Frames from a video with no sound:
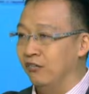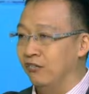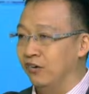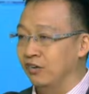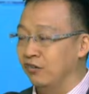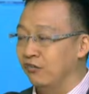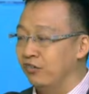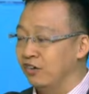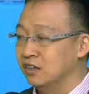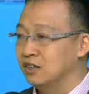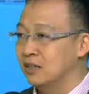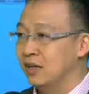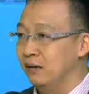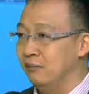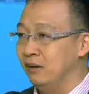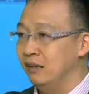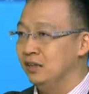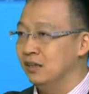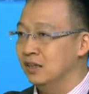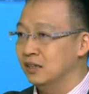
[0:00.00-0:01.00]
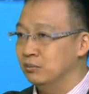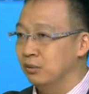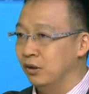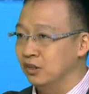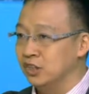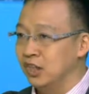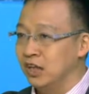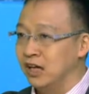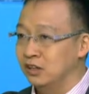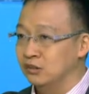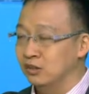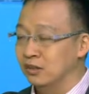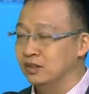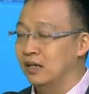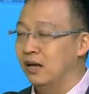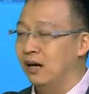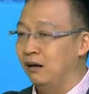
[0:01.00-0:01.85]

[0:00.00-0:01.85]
for the first time in this process.